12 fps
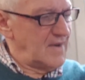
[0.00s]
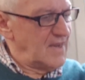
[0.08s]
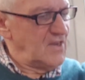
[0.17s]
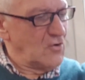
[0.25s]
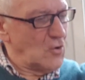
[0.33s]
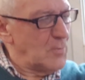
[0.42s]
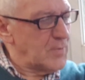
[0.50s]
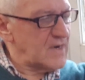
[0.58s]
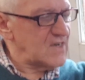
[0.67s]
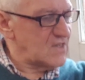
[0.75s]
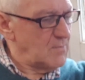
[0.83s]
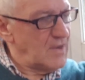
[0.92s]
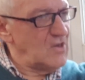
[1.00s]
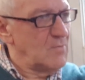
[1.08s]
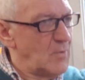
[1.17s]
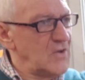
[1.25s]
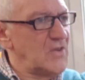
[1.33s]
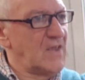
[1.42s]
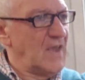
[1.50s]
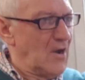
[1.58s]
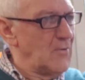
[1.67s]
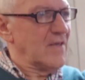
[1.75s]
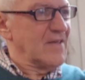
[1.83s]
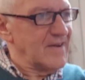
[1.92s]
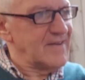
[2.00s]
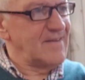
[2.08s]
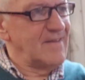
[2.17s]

And then you've got to press the menu button to get out of that.